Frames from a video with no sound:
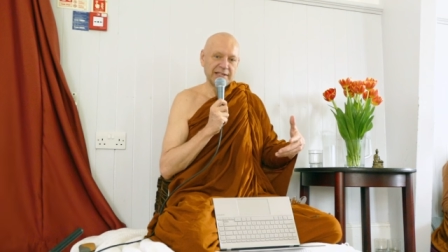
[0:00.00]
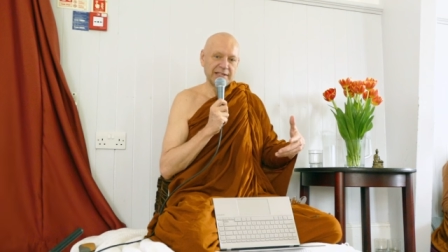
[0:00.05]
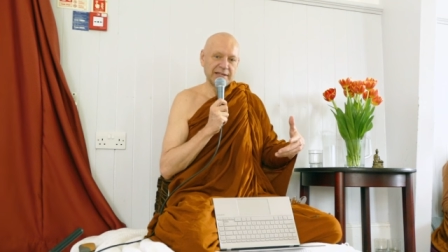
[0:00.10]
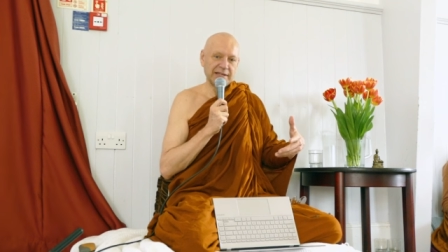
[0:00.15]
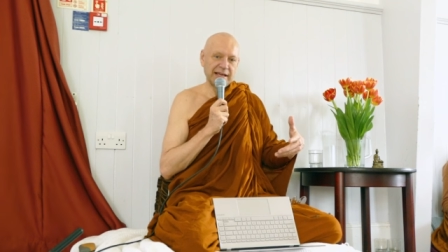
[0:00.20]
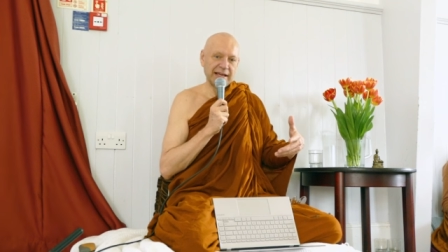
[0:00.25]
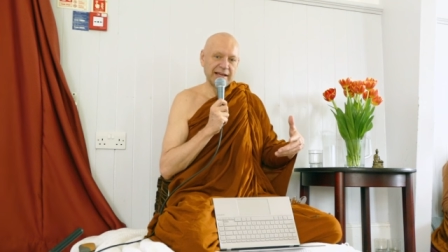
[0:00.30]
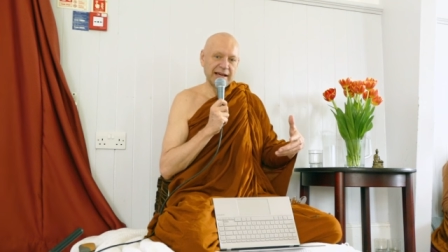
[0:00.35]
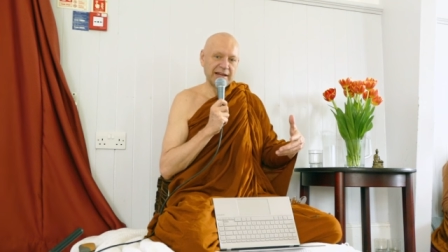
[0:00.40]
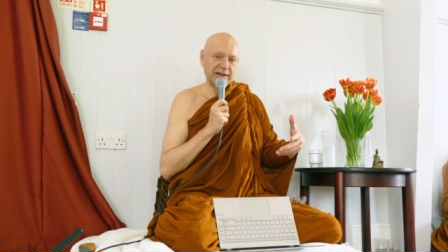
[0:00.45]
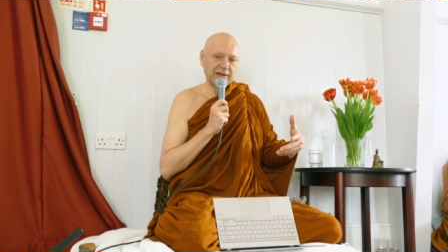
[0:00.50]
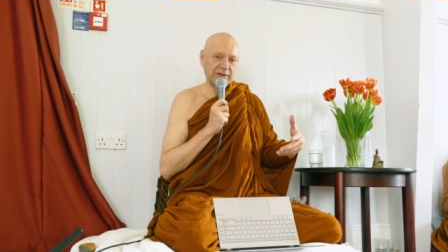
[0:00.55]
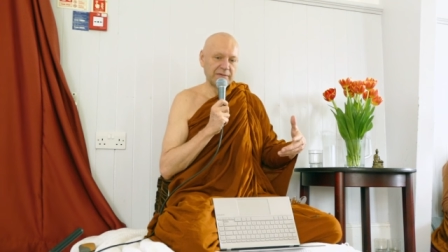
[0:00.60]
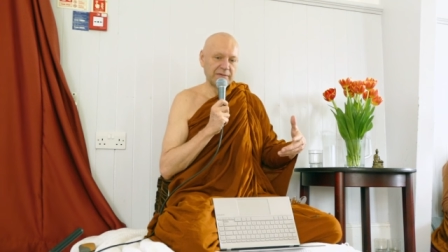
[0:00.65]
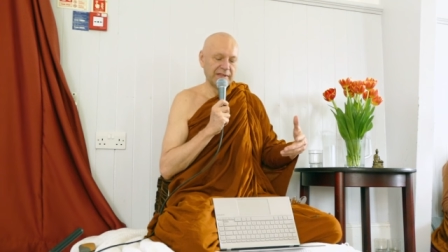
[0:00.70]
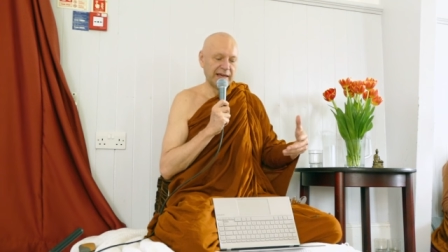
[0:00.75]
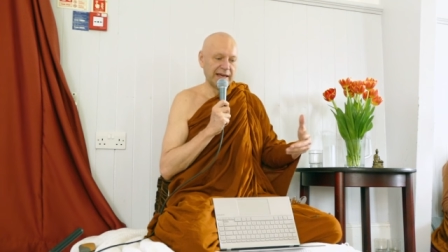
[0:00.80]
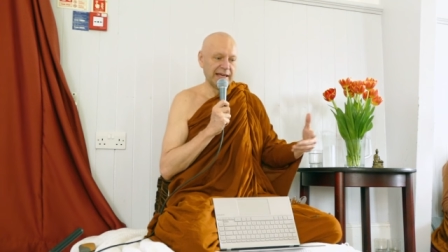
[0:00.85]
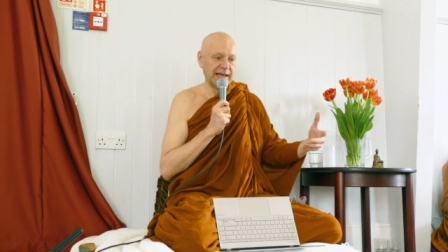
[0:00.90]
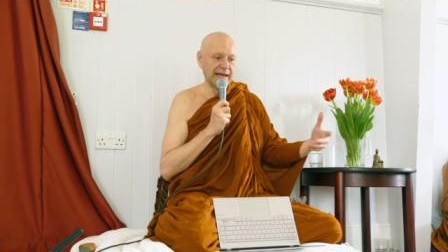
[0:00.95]
So they kind
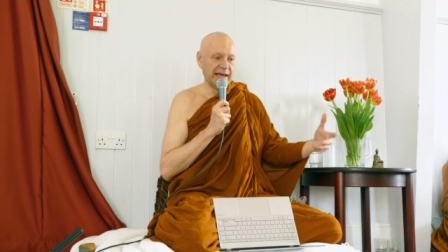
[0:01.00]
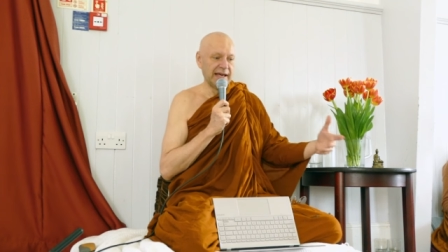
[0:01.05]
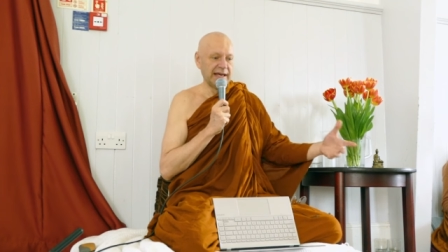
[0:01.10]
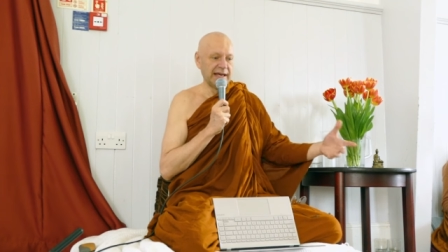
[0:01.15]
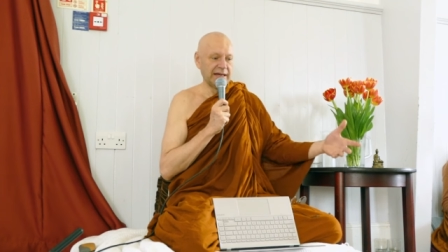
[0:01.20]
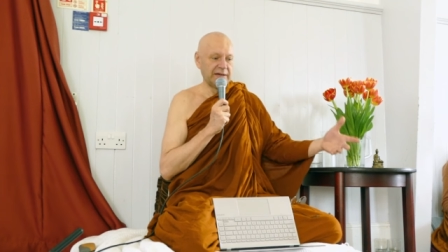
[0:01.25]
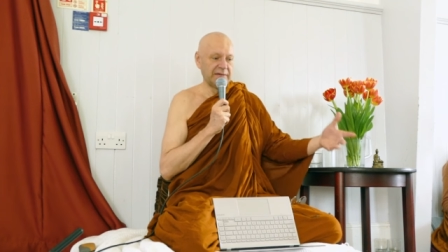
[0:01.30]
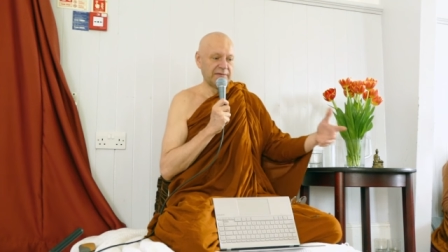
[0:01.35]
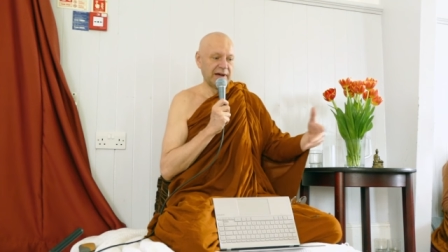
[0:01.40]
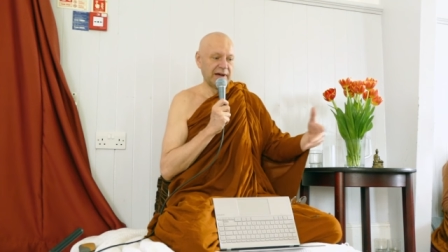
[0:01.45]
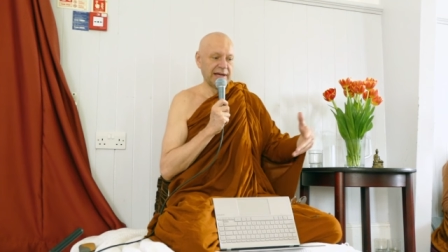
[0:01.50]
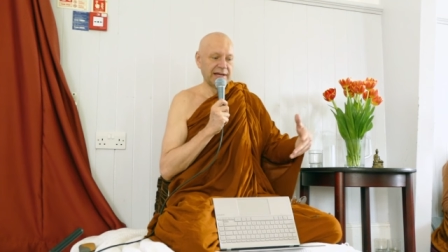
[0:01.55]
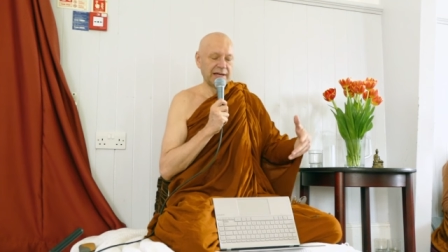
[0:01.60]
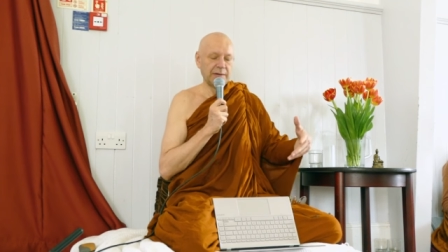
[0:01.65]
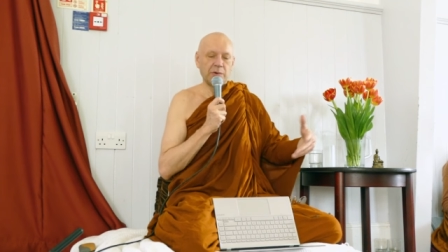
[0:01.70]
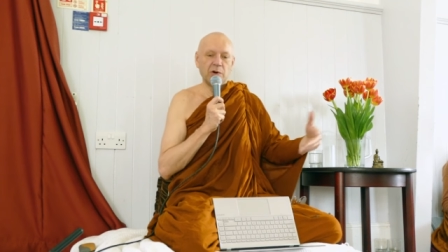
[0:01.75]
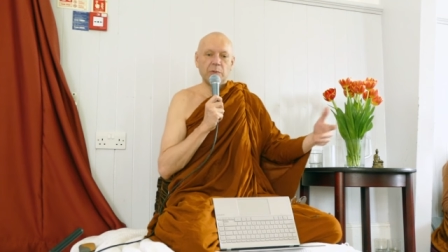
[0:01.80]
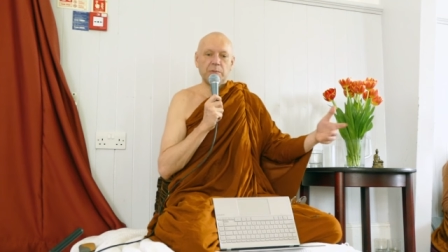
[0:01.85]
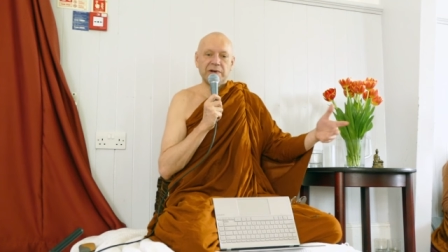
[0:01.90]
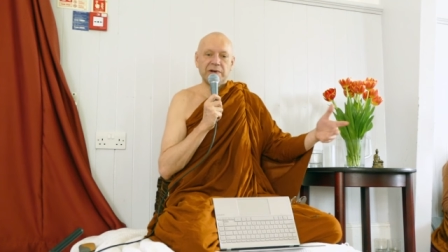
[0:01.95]
of they invite
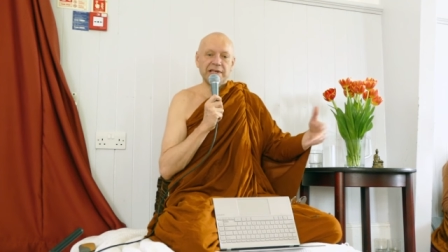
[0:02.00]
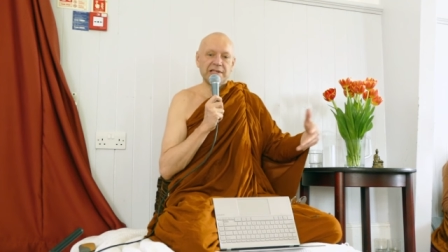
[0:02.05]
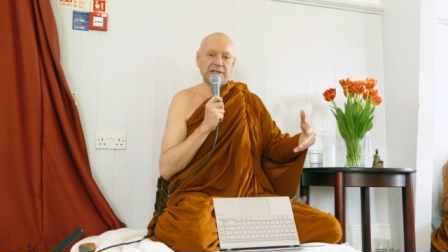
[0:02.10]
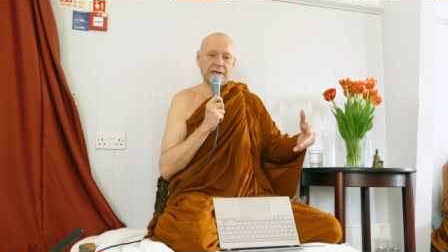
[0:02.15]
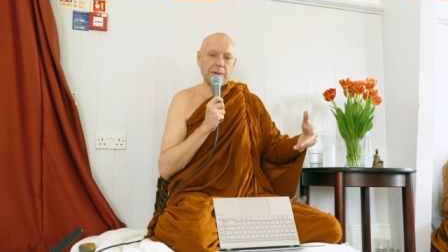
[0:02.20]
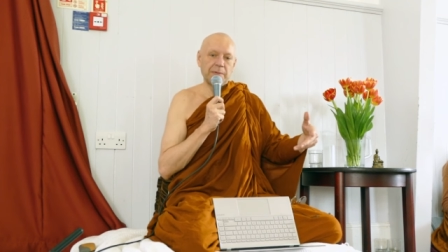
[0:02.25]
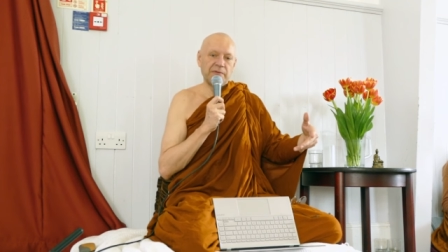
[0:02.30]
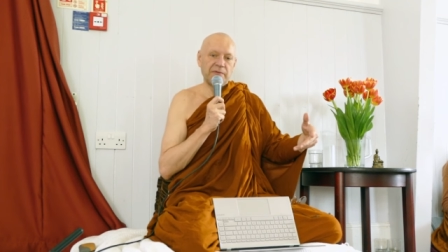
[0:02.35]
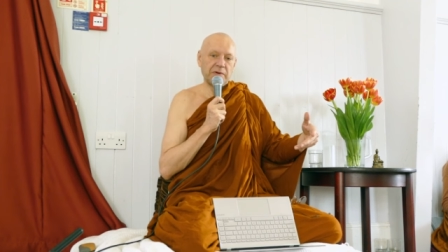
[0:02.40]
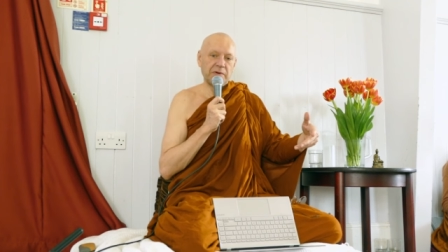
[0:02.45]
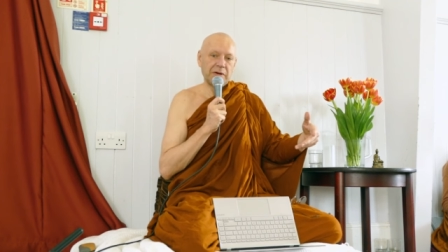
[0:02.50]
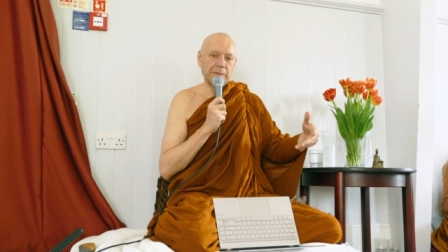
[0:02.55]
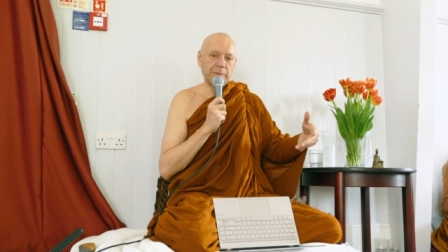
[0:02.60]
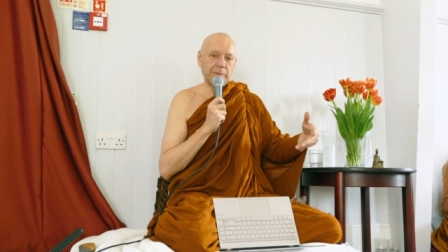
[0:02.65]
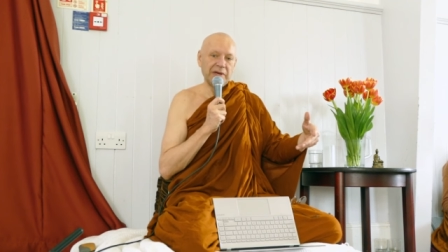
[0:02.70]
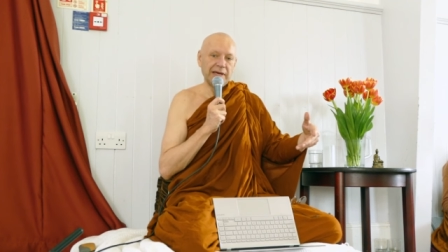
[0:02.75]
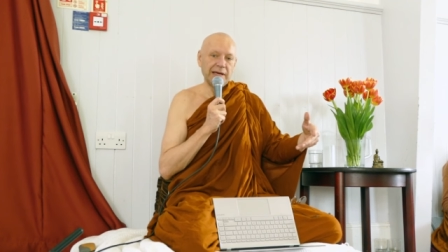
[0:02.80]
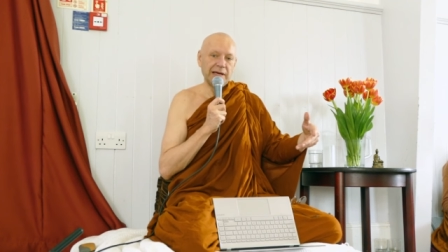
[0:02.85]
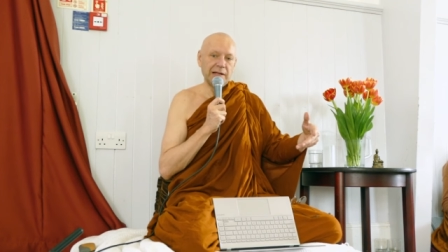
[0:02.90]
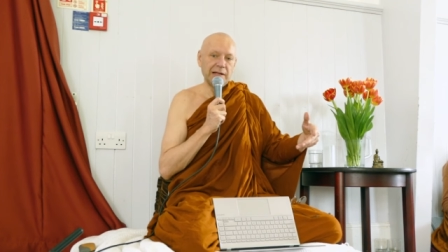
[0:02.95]
him, oh, please come for a
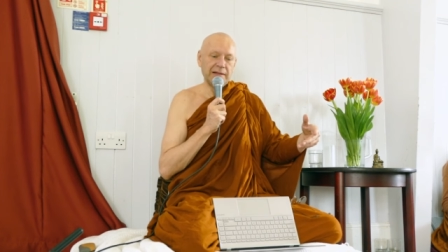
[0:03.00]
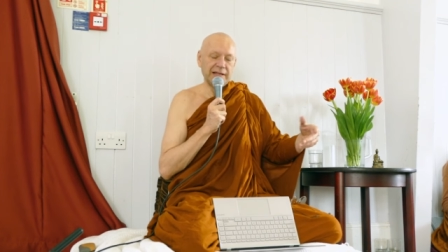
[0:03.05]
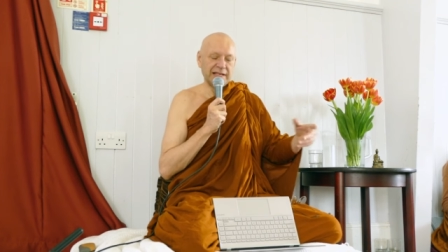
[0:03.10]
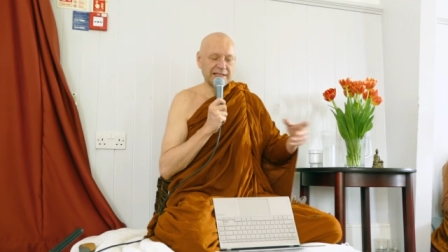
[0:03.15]
meal.